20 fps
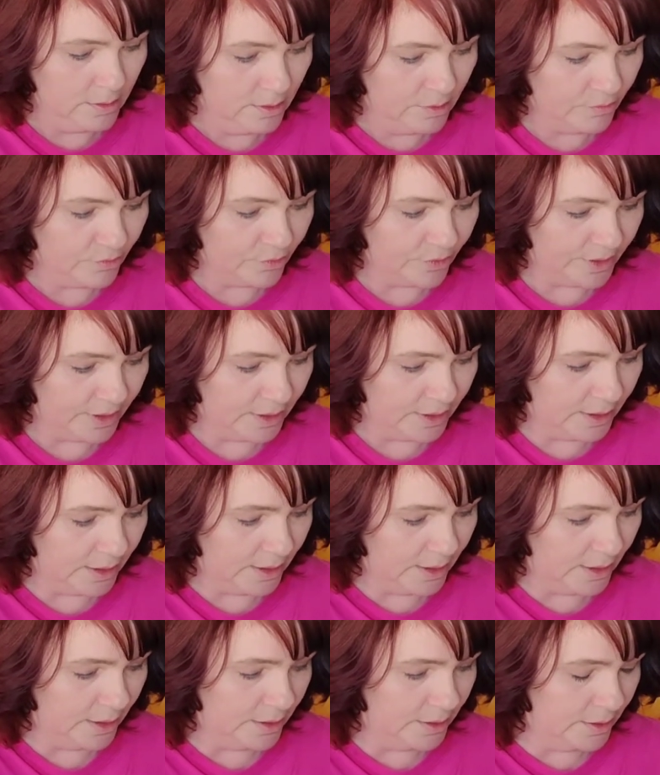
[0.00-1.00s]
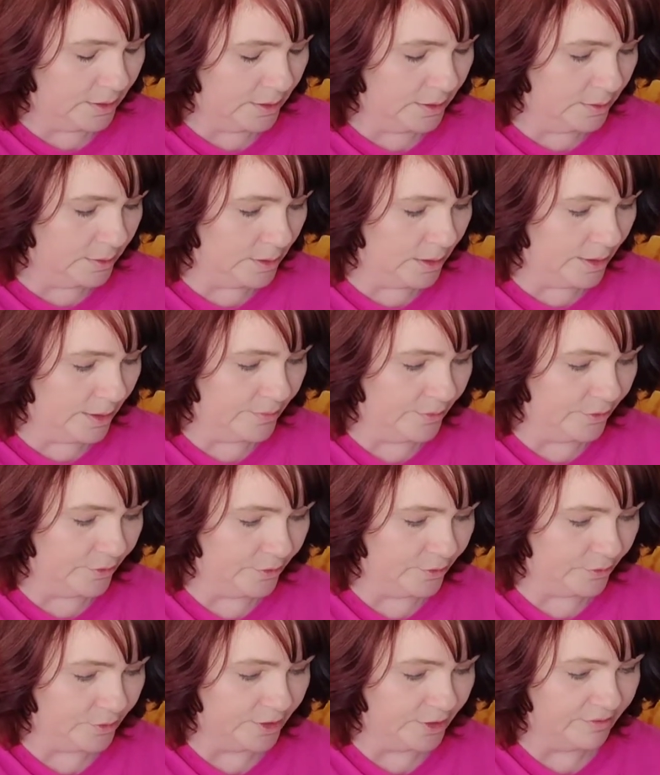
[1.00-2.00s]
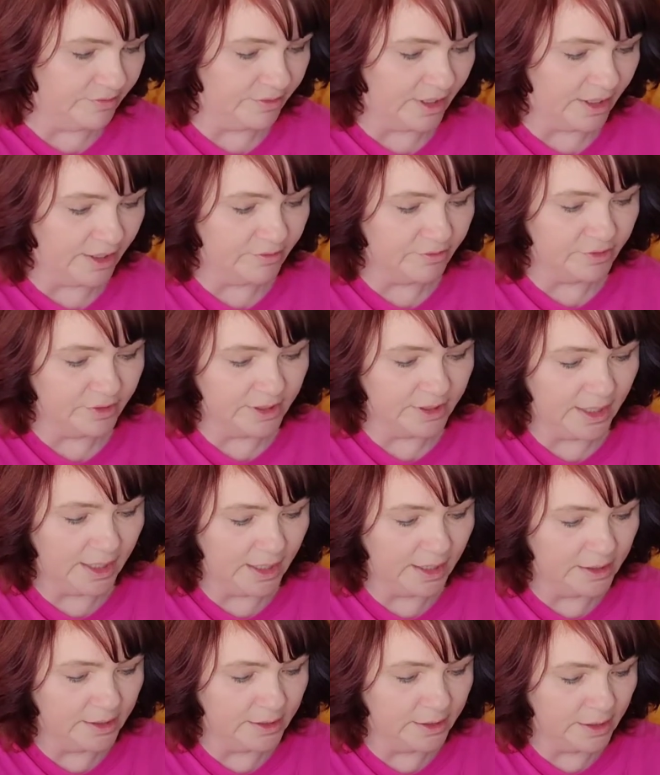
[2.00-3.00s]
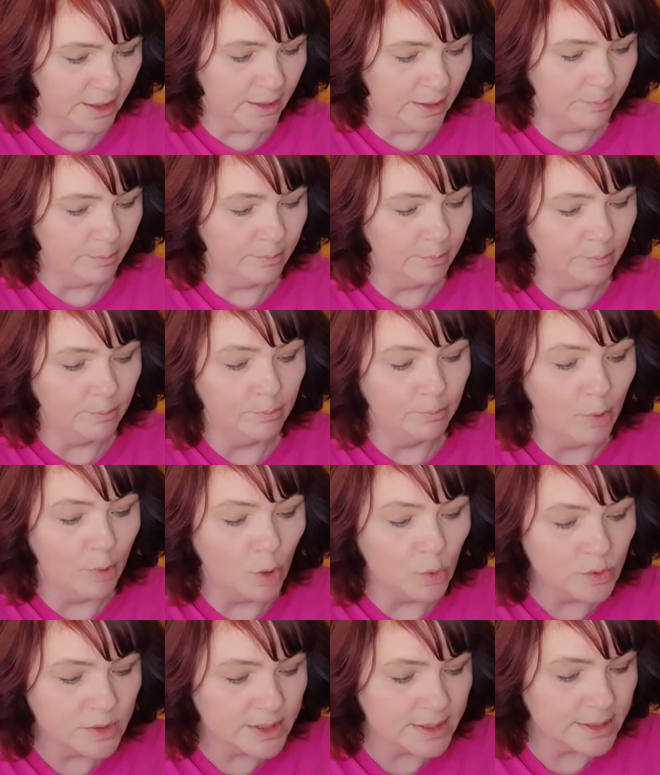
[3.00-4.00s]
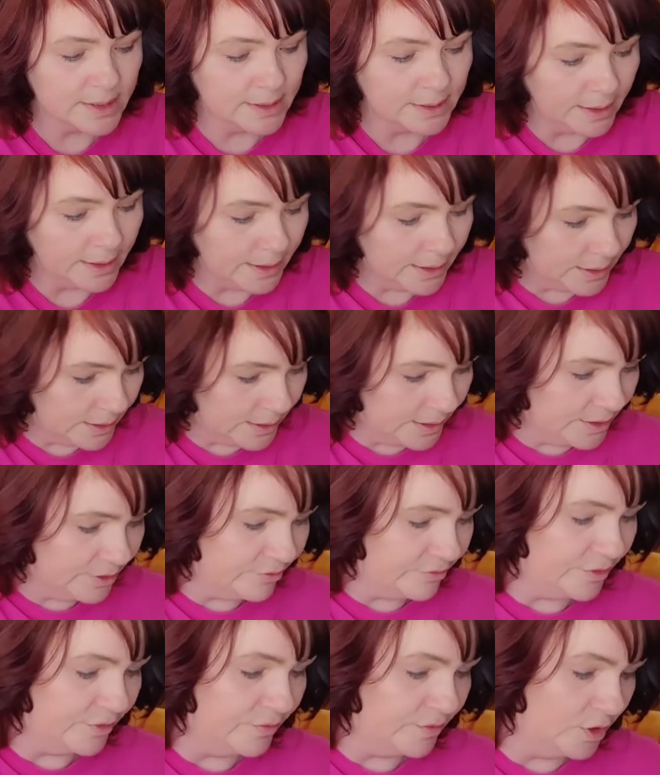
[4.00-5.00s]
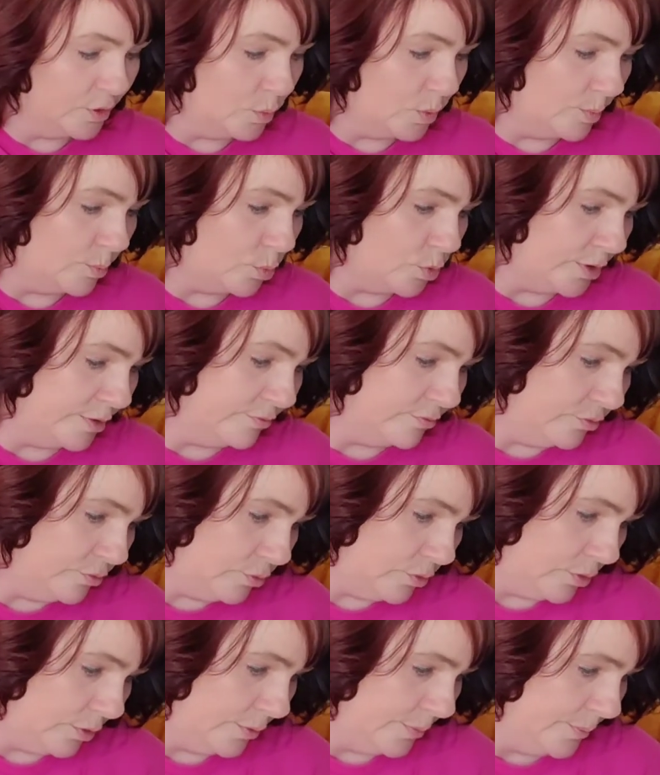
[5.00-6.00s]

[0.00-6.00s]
for the Canon and the 35 for the Canon, and most likely the 51.4